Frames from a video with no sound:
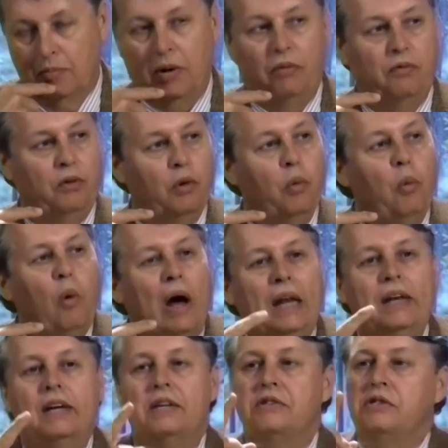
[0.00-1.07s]
But for
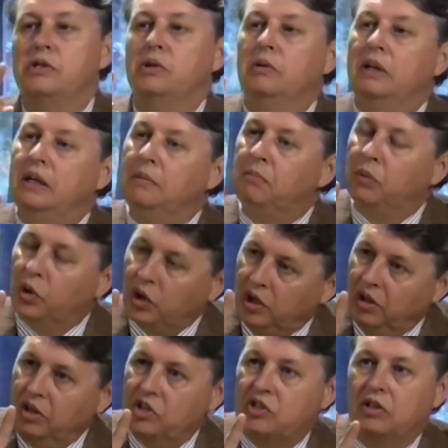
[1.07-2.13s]
oneness to
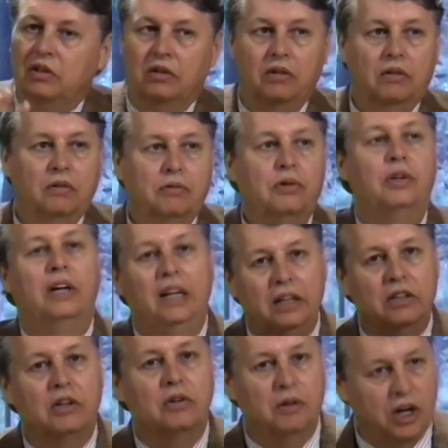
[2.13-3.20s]
emerge, for
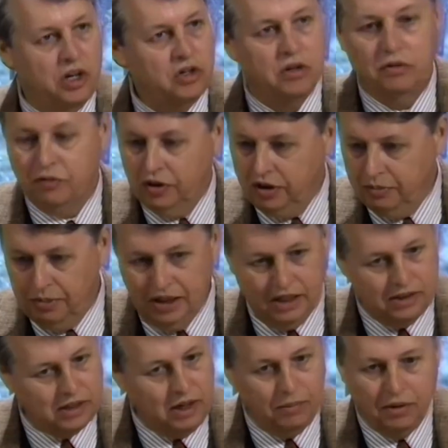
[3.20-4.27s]
integration, for there be
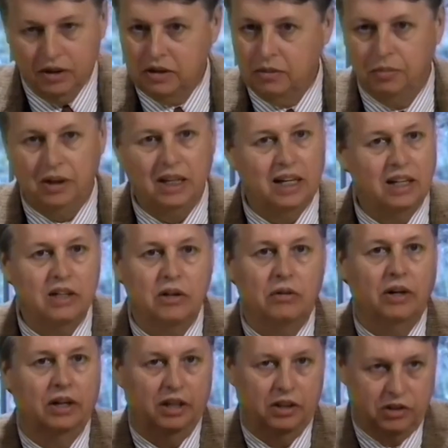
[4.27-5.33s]
something to be
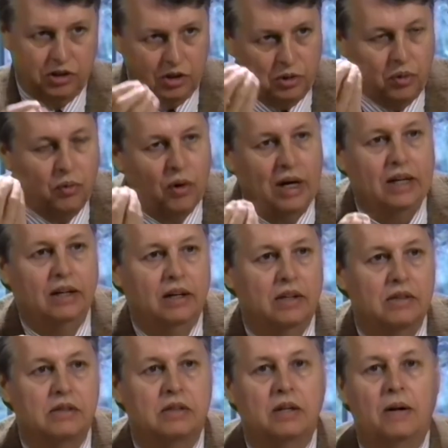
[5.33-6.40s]
integrated to
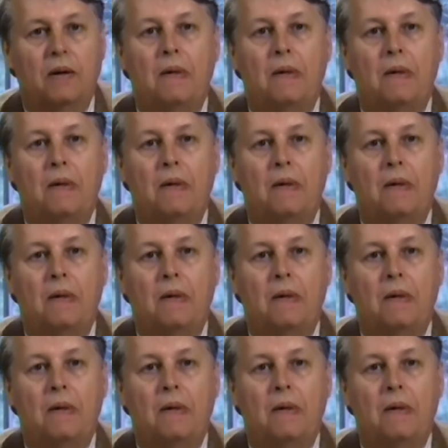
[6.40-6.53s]
oneness,